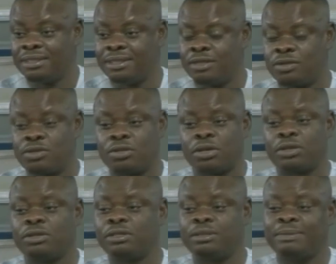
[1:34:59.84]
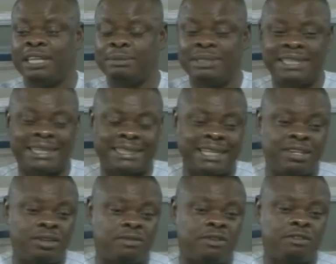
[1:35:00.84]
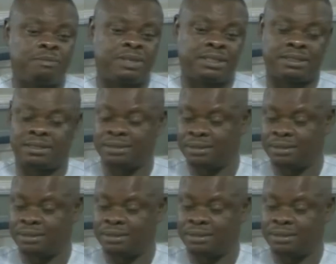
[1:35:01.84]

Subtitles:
It will shock you. He might be the third or fourth person.